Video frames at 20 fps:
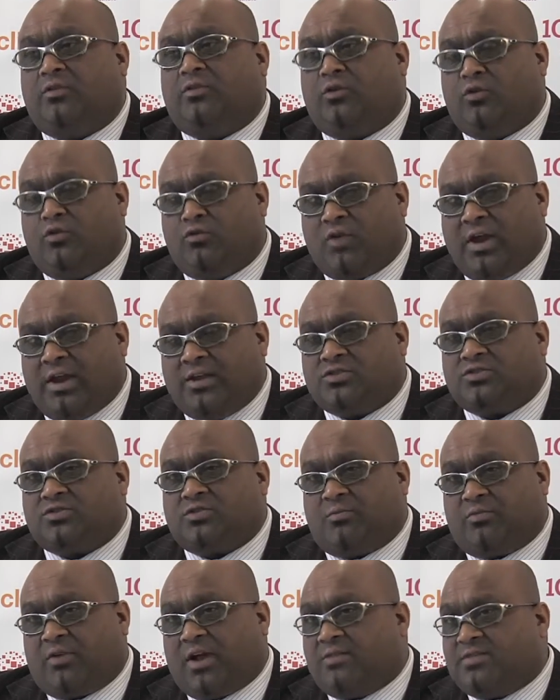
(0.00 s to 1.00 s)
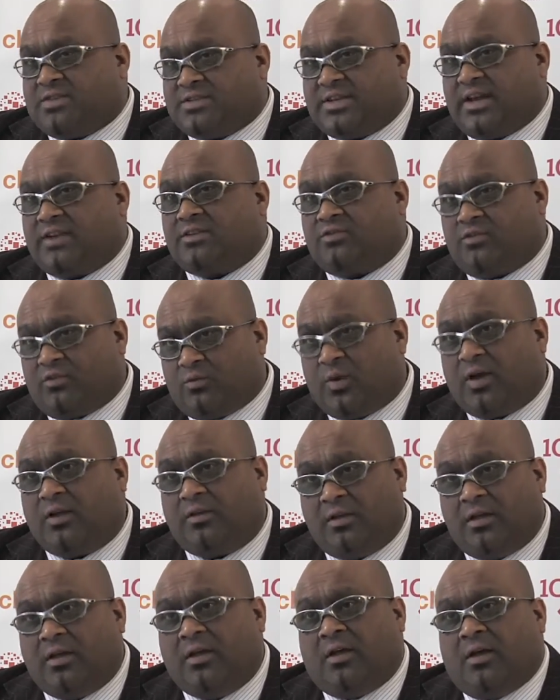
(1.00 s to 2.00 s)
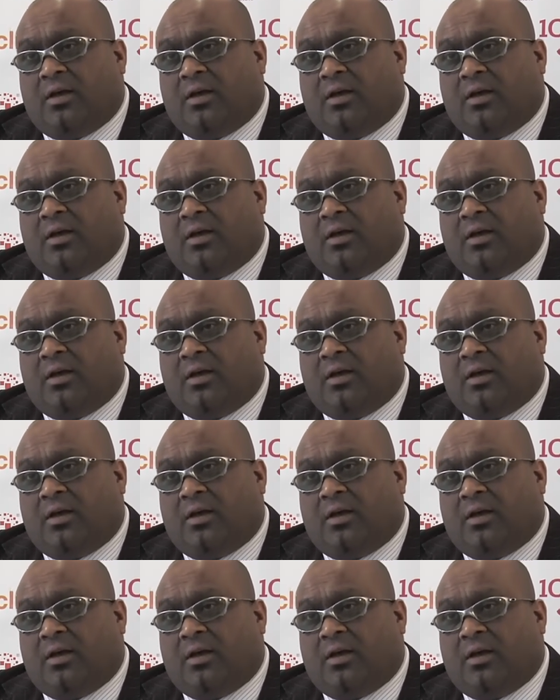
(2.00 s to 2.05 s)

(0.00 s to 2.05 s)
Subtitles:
do range to private sector as well,